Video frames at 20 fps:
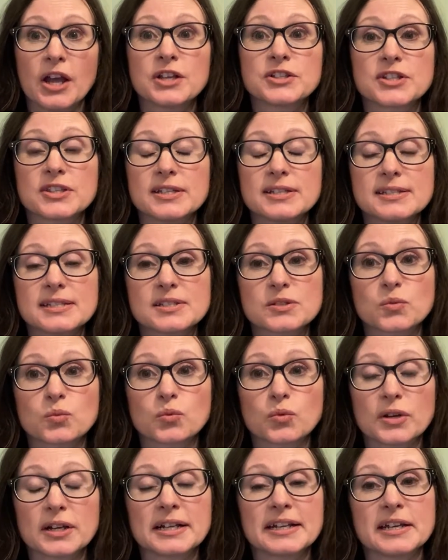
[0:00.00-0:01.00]
So this is
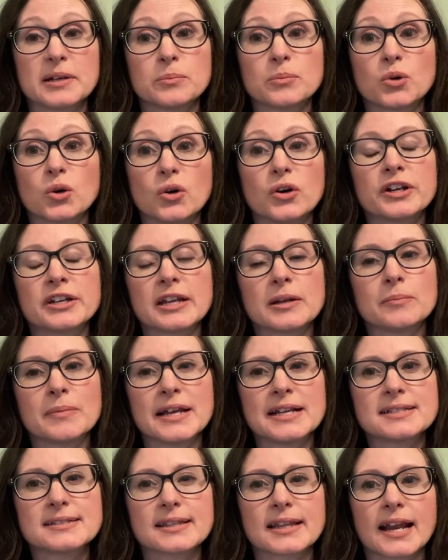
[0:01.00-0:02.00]
really important. It
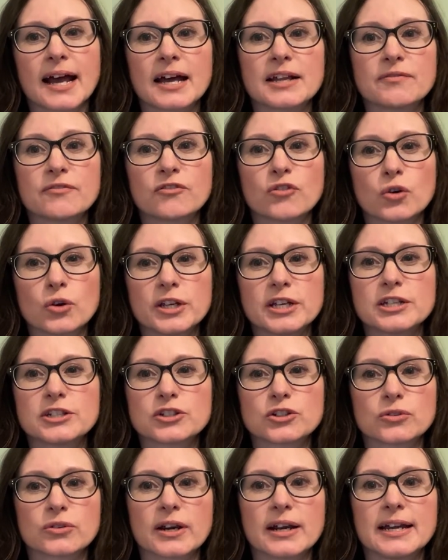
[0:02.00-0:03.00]
means that our 4-year
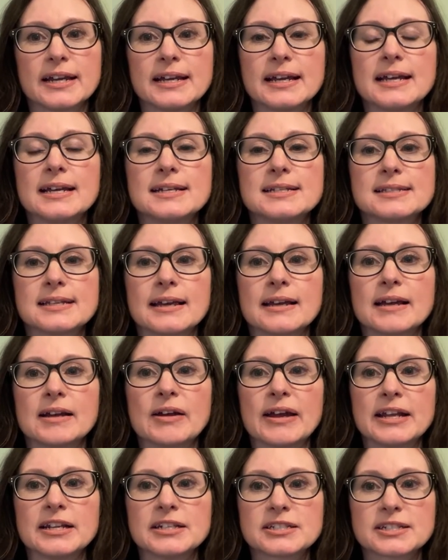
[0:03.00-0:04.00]
degree is
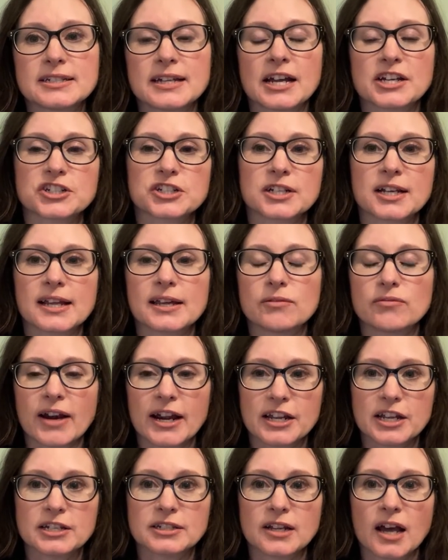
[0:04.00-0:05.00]
internationally
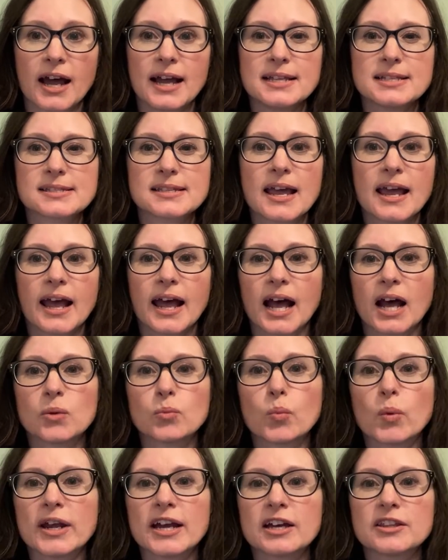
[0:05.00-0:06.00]
recognised,
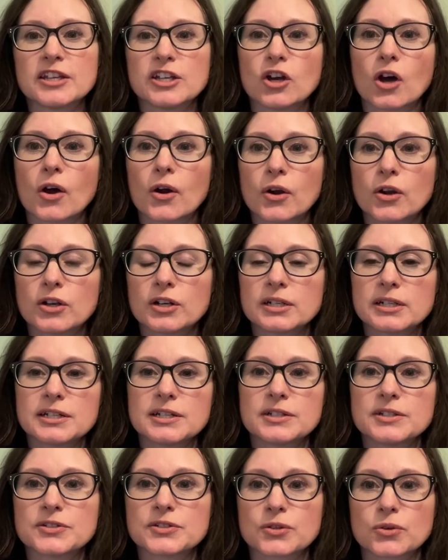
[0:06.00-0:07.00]
and we are the only
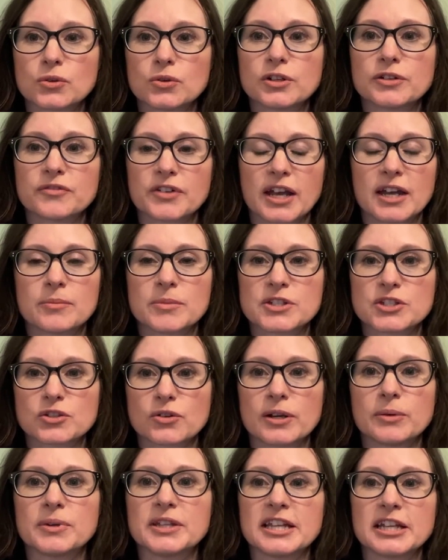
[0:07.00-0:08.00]
school of
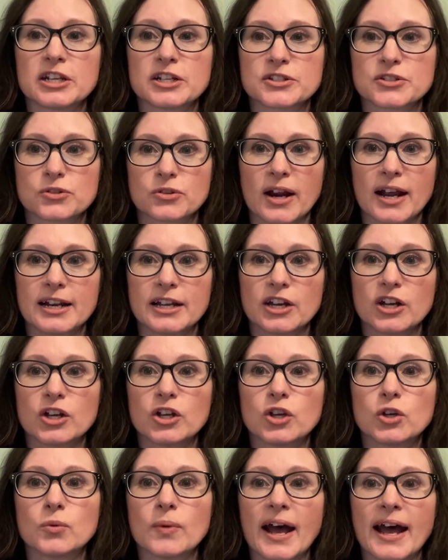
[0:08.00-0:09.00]
chemistry within Australia
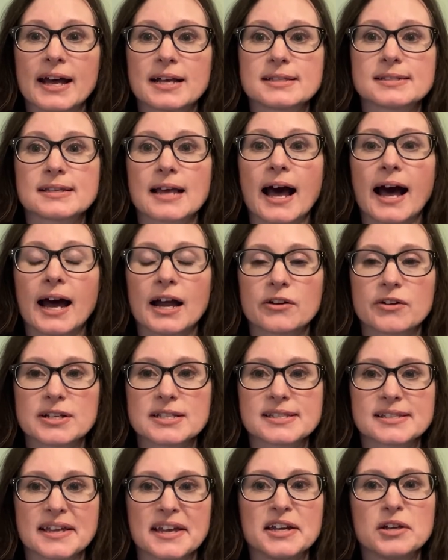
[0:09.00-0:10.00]
who has
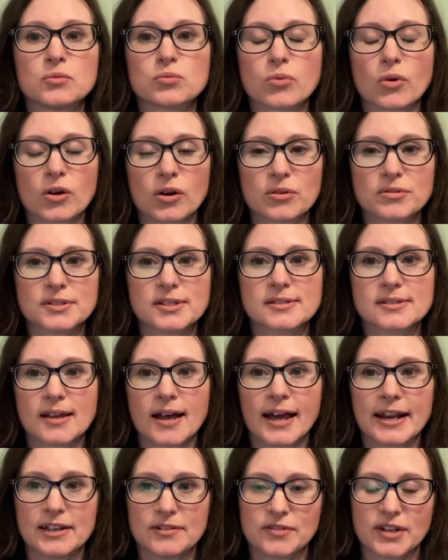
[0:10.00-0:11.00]
RSC, Royal
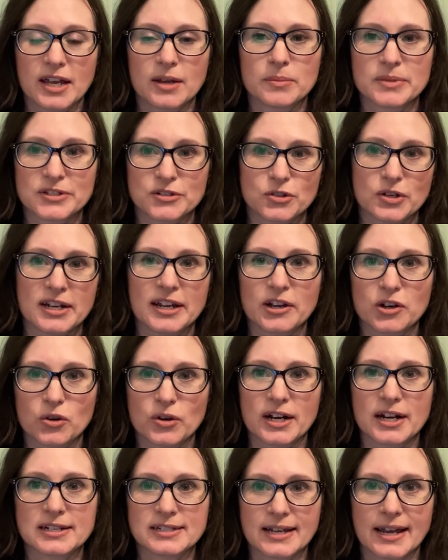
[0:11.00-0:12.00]
Society of Chemistry
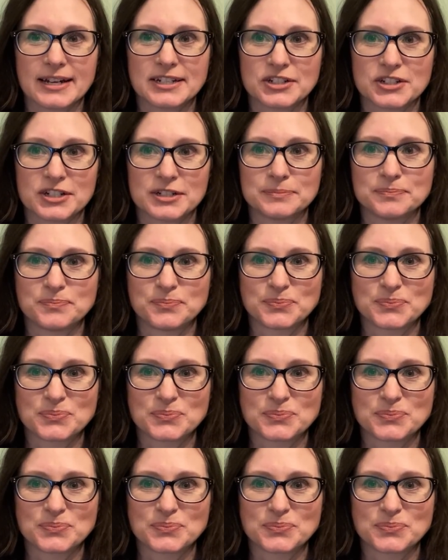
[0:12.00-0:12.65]
accreditation.